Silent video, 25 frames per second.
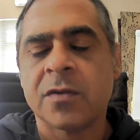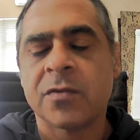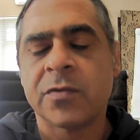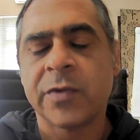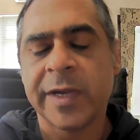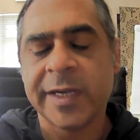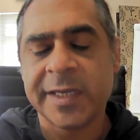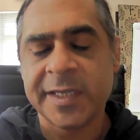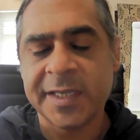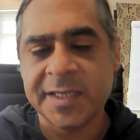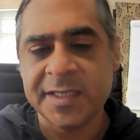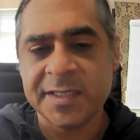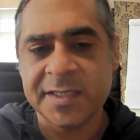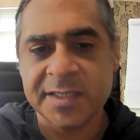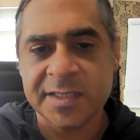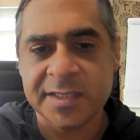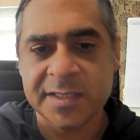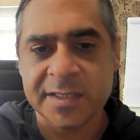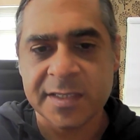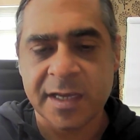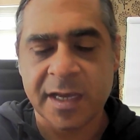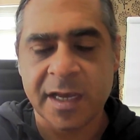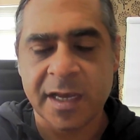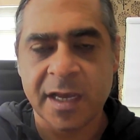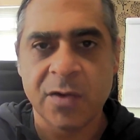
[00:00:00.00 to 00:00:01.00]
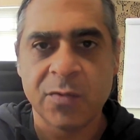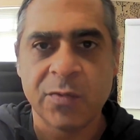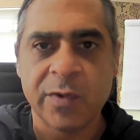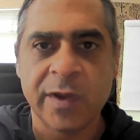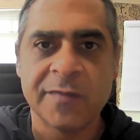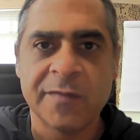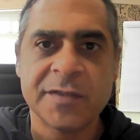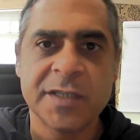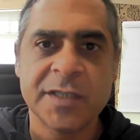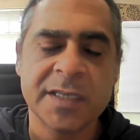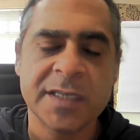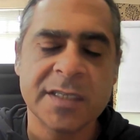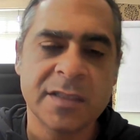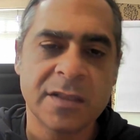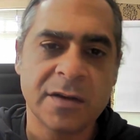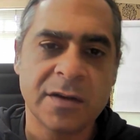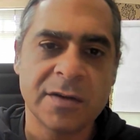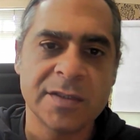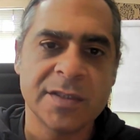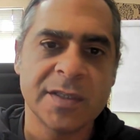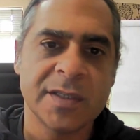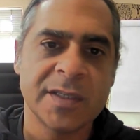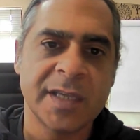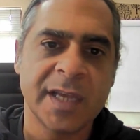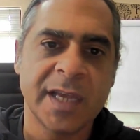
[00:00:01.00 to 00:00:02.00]
Greetings. We have just
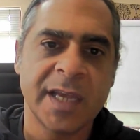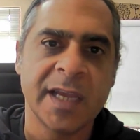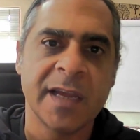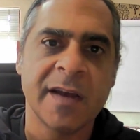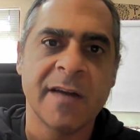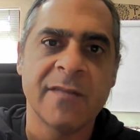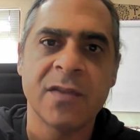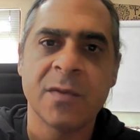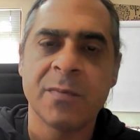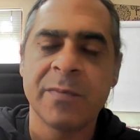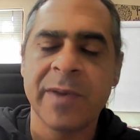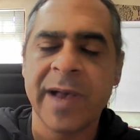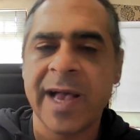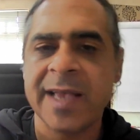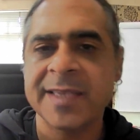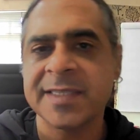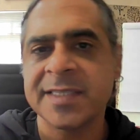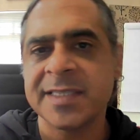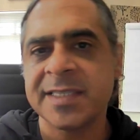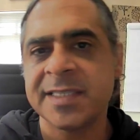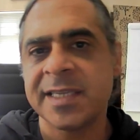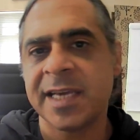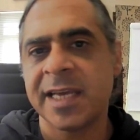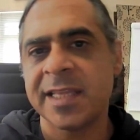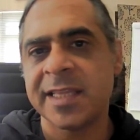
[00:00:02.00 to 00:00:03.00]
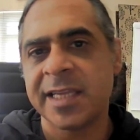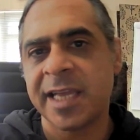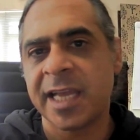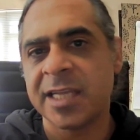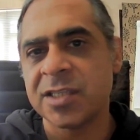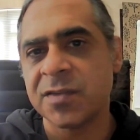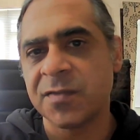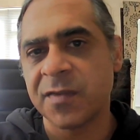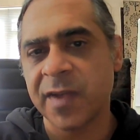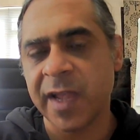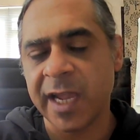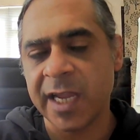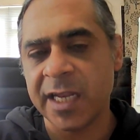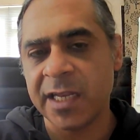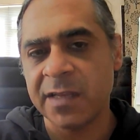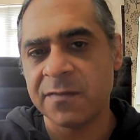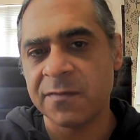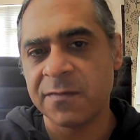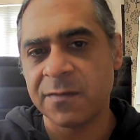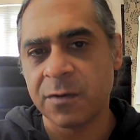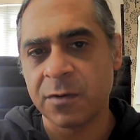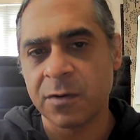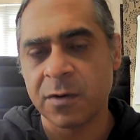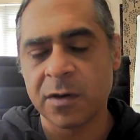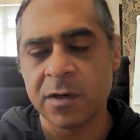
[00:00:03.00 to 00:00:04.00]
learned today of the passing at the age of
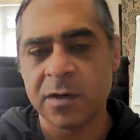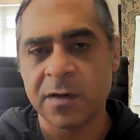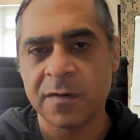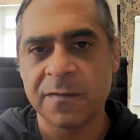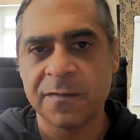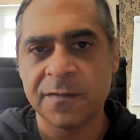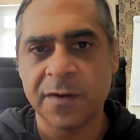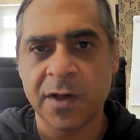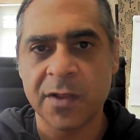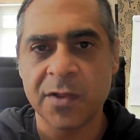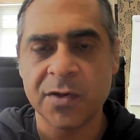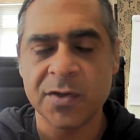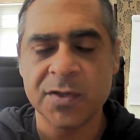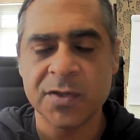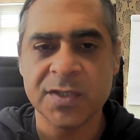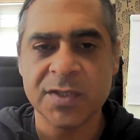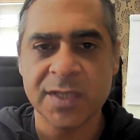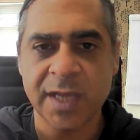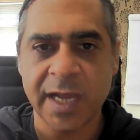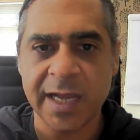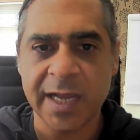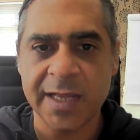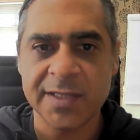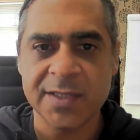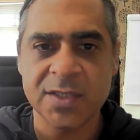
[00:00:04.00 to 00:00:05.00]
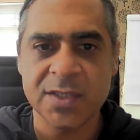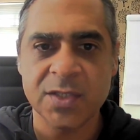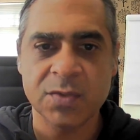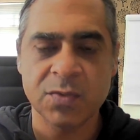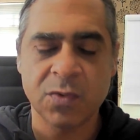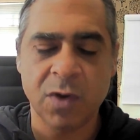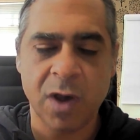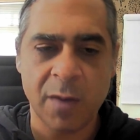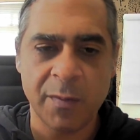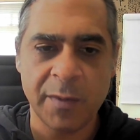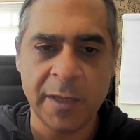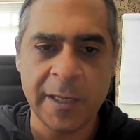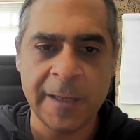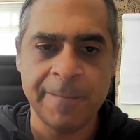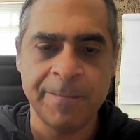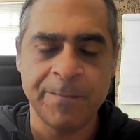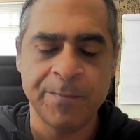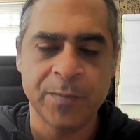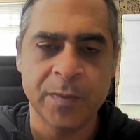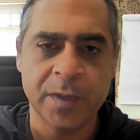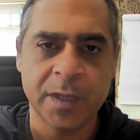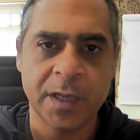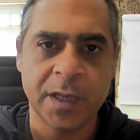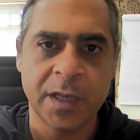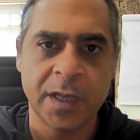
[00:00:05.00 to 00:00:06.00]
84 of Father Stan Swamy.
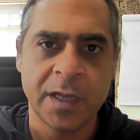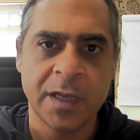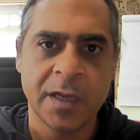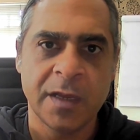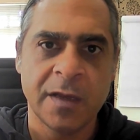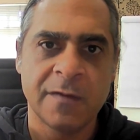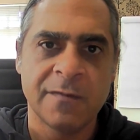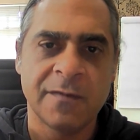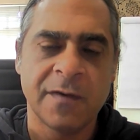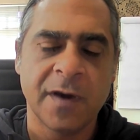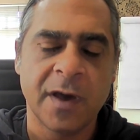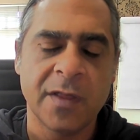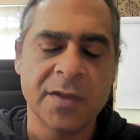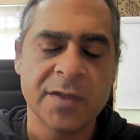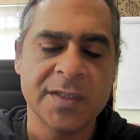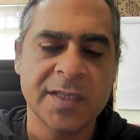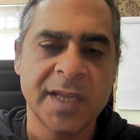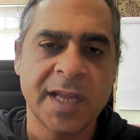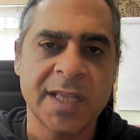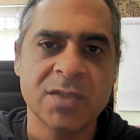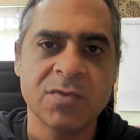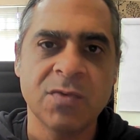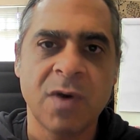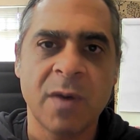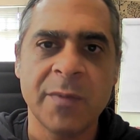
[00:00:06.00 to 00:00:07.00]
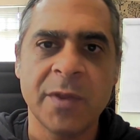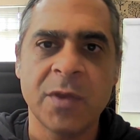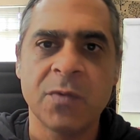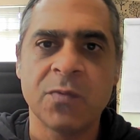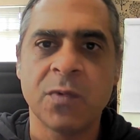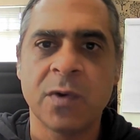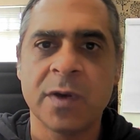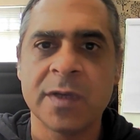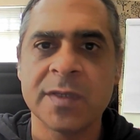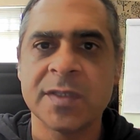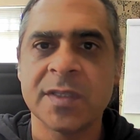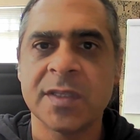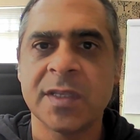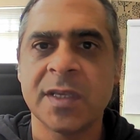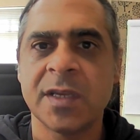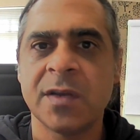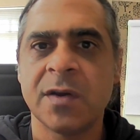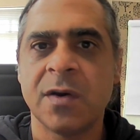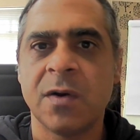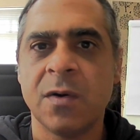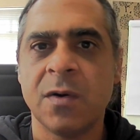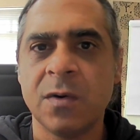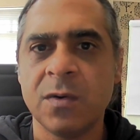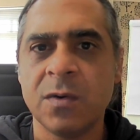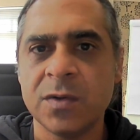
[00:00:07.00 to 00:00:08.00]
Father Stan Swamy was
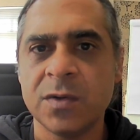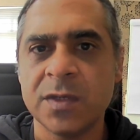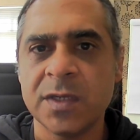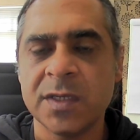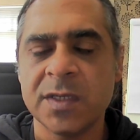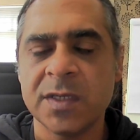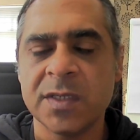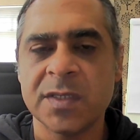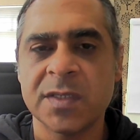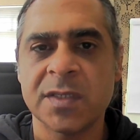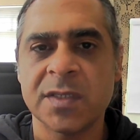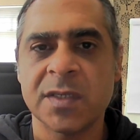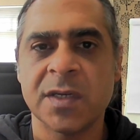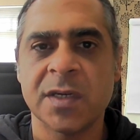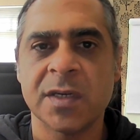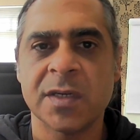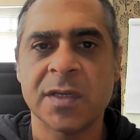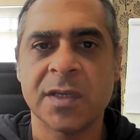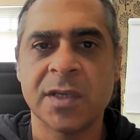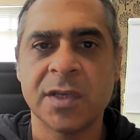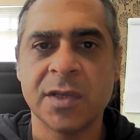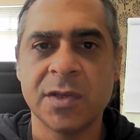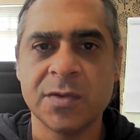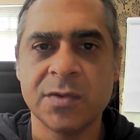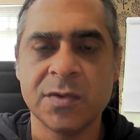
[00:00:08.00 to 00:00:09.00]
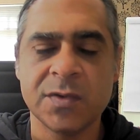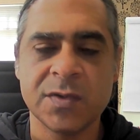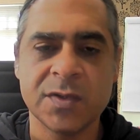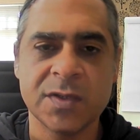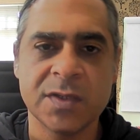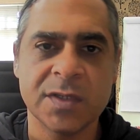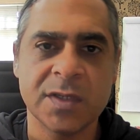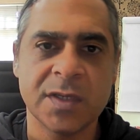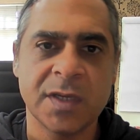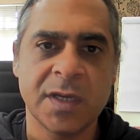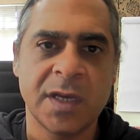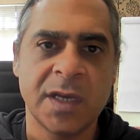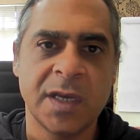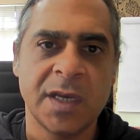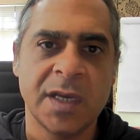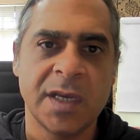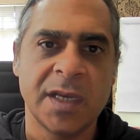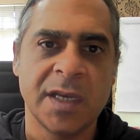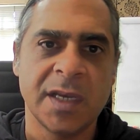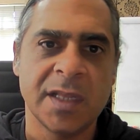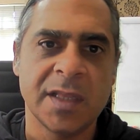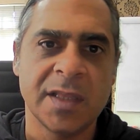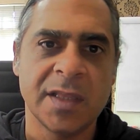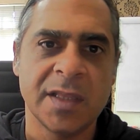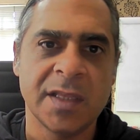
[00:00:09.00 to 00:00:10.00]
the oldest accused
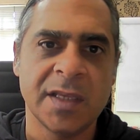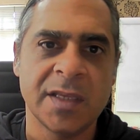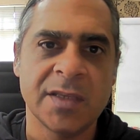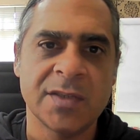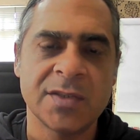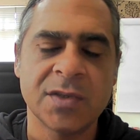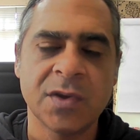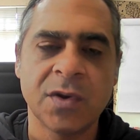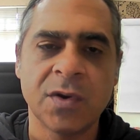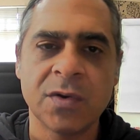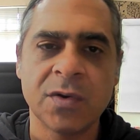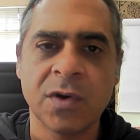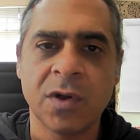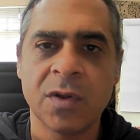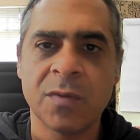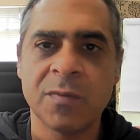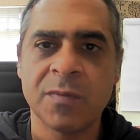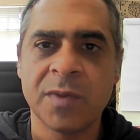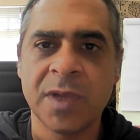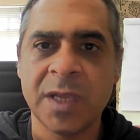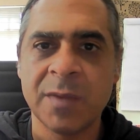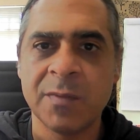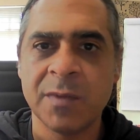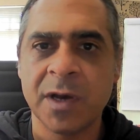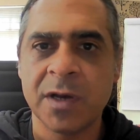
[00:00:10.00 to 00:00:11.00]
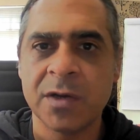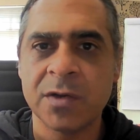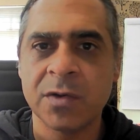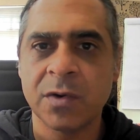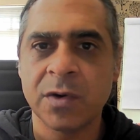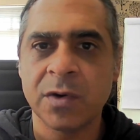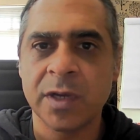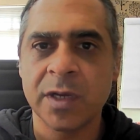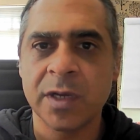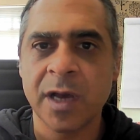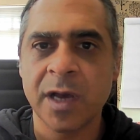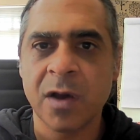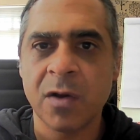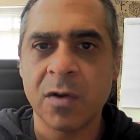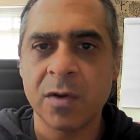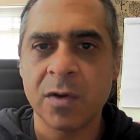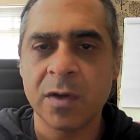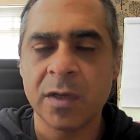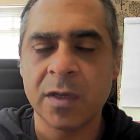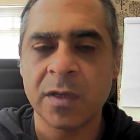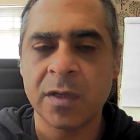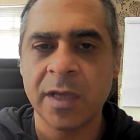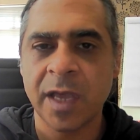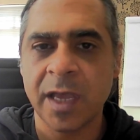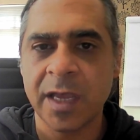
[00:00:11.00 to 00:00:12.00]
in the so-called Bhima
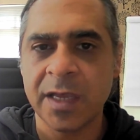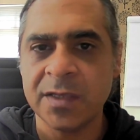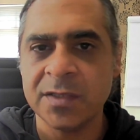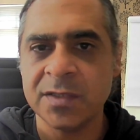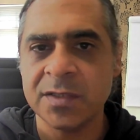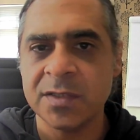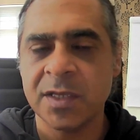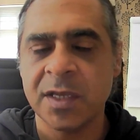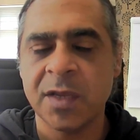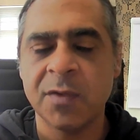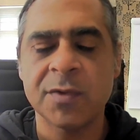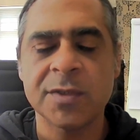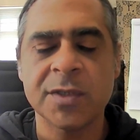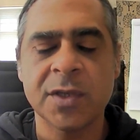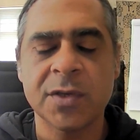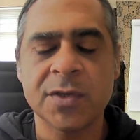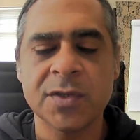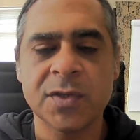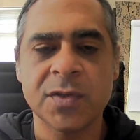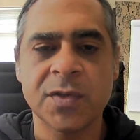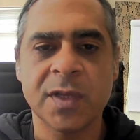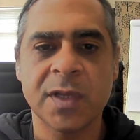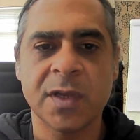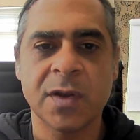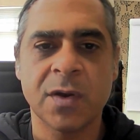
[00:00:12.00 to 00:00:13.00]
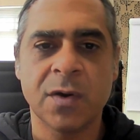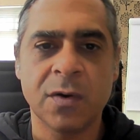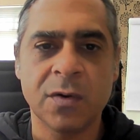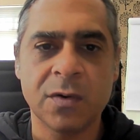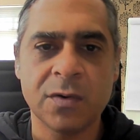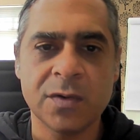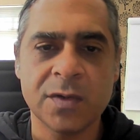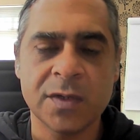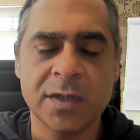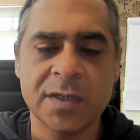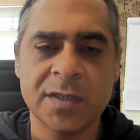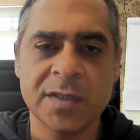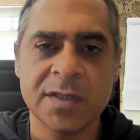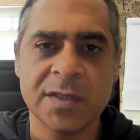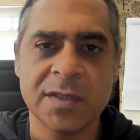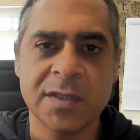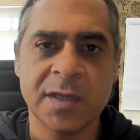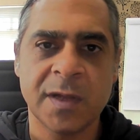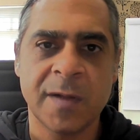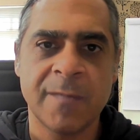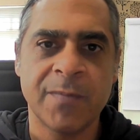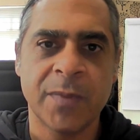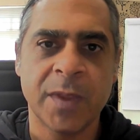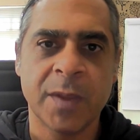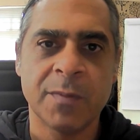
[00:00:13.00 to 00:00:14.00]
Korigaon case. He was also the oldest
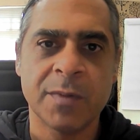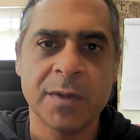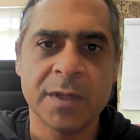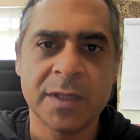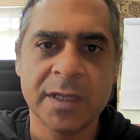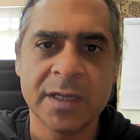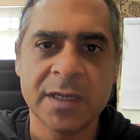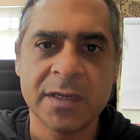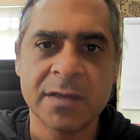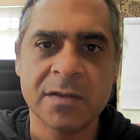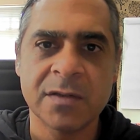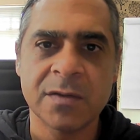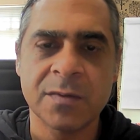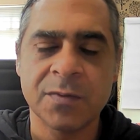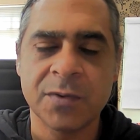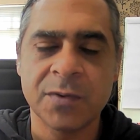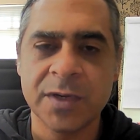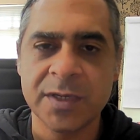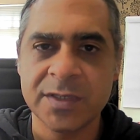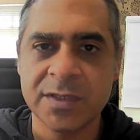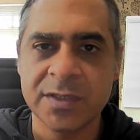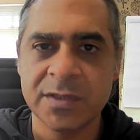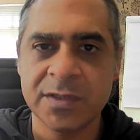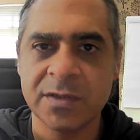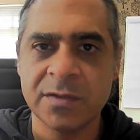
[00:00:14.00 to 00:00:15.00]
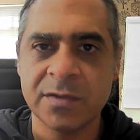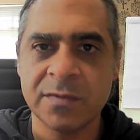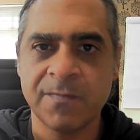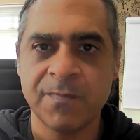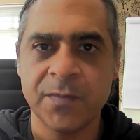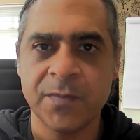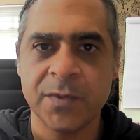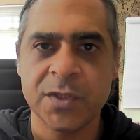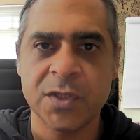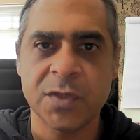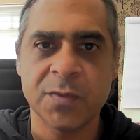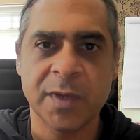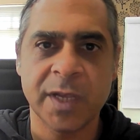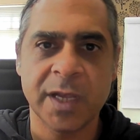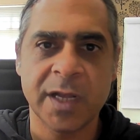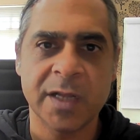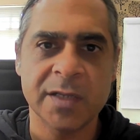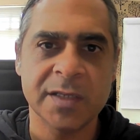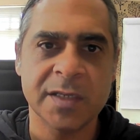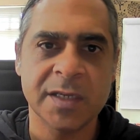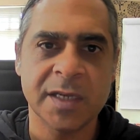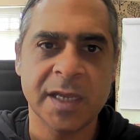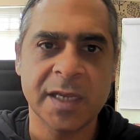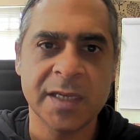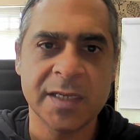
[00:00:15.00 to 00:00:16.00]
political prisoner to be held
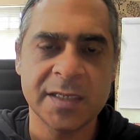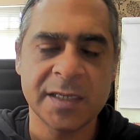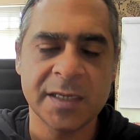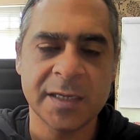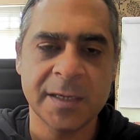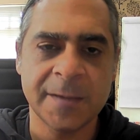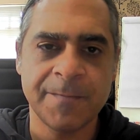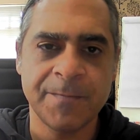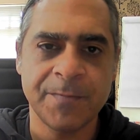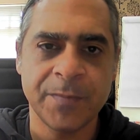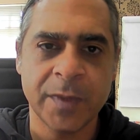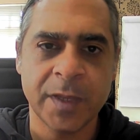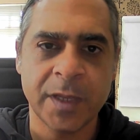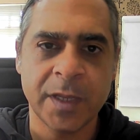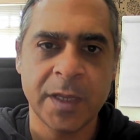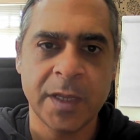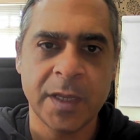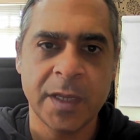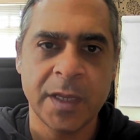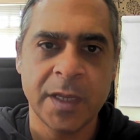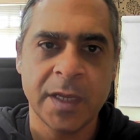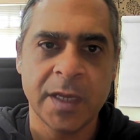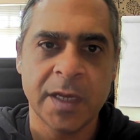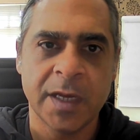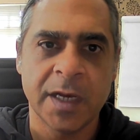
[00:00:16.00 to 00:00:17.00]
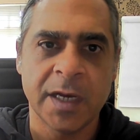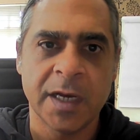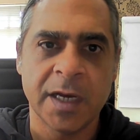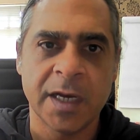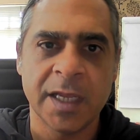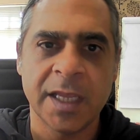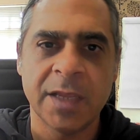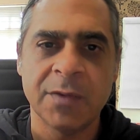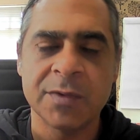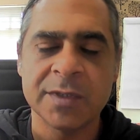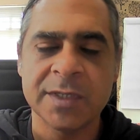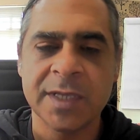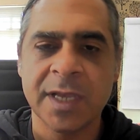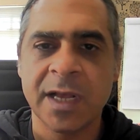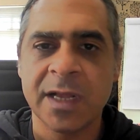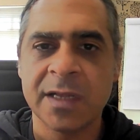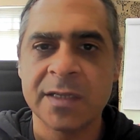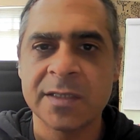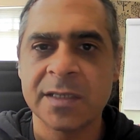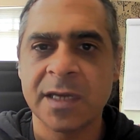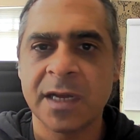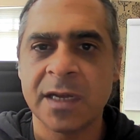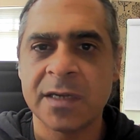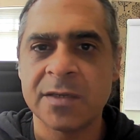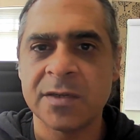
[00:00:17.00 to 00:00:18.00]
in India. He was
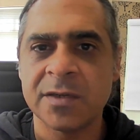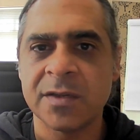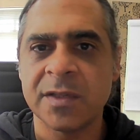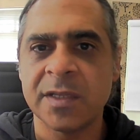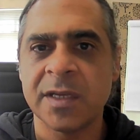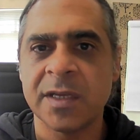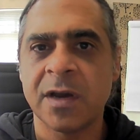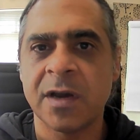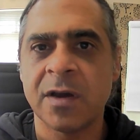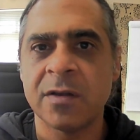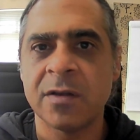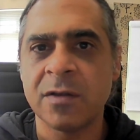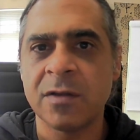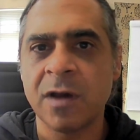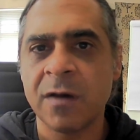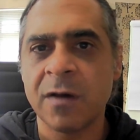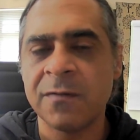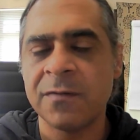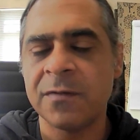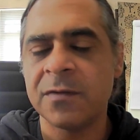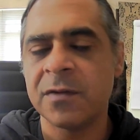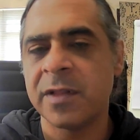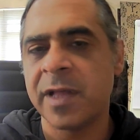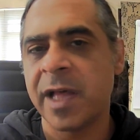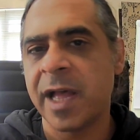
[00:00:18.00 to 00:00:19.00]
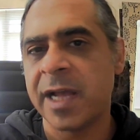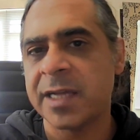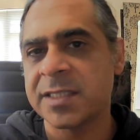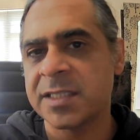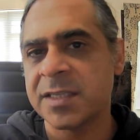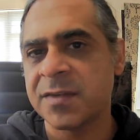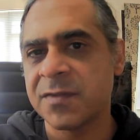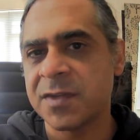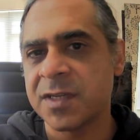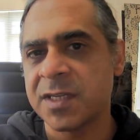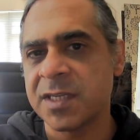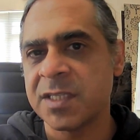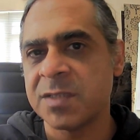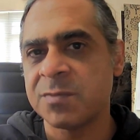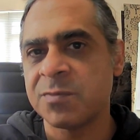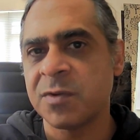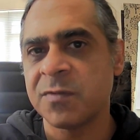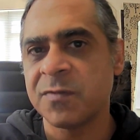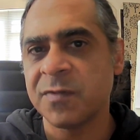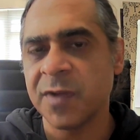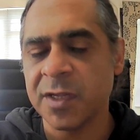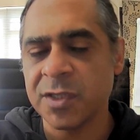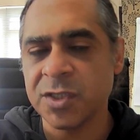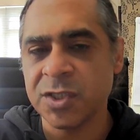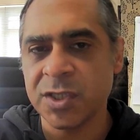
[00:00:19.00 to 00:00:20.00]
held under the Unlawful Activities
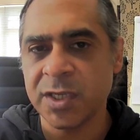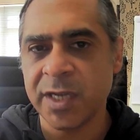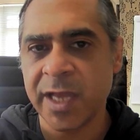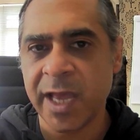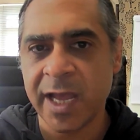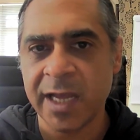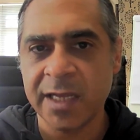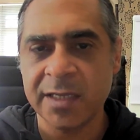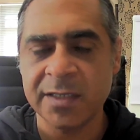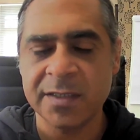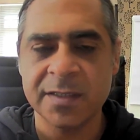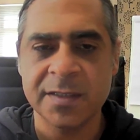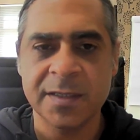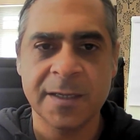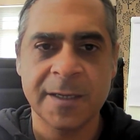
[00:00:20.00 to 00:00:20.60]
Prevention Act.